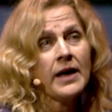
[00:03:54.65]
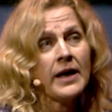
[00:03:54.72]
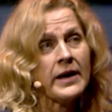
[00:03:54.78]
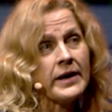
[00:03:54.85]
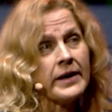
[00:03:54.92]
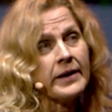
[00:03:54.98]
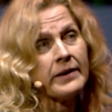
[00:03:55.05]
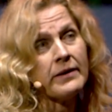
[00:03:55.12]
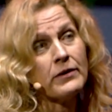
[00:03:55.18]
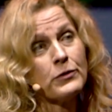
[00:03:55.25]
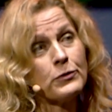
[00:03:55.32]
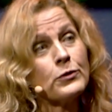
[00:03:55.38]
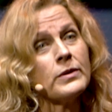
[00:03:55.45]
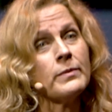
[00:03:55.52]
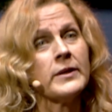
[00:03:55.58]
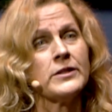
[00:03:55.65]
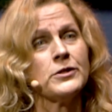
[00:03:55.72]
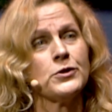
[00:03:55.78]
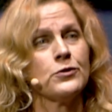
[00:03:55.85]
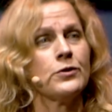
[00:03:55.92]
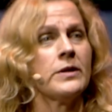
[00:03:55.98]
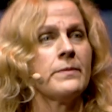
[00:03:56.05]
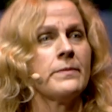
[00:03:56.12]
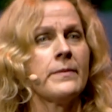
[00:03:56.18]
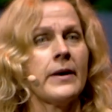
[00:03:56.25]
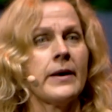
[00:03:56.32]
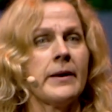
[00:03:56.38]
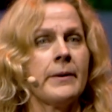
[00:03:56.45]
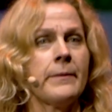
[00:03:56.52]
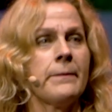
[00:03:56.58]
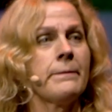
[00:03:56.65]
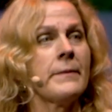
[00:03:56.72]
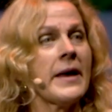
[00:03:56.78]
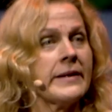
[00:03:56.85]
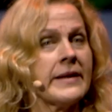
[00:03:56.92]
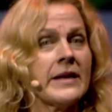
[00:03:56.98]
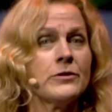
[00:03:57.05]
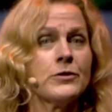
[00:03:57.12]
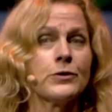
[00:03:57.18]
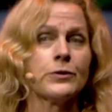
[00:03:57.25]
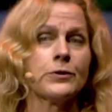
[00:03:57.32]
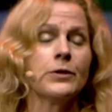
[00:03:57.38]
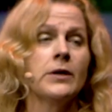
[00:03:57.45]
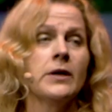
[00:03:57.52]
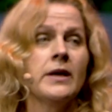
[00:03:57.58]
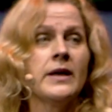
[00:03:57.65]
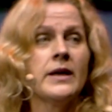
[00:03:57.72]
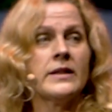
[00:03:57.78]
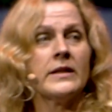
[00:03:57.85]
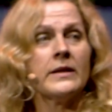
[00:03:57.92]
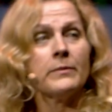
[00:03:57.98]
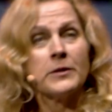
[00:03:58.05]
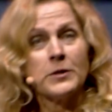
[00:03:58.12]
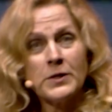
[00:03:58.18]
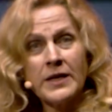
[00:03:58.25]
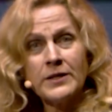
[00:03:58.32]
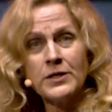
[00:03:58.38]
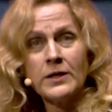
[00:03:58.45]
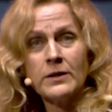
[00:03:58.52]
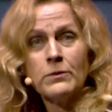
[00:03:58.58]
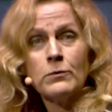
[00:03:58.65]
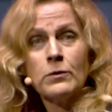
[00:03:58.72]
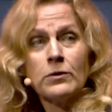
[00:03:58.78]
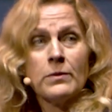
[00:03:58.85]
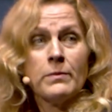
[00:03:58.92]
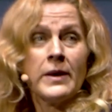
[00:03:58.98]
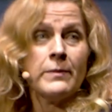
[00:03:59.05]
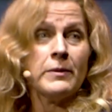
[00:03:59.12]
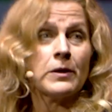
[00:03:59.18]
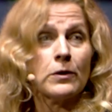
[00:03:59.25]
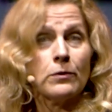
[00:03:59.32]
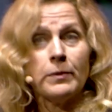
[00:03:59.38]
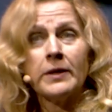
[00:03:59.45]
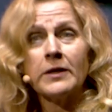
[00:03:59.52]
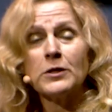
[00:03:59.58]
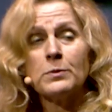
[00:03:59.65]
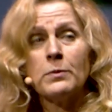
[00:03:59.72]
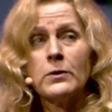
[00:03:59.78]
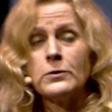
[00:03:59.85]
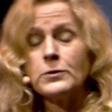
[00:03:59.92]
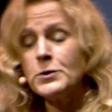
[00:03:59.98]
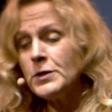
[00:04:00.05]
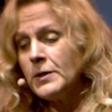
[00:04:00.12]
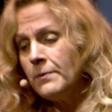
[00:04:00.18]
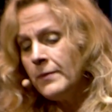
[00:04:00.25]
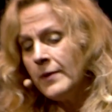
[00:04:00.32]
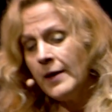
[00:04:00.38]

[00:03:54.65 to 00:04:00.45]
uh, through the bloodstream um, and enter the placenta where the baby could be exposed?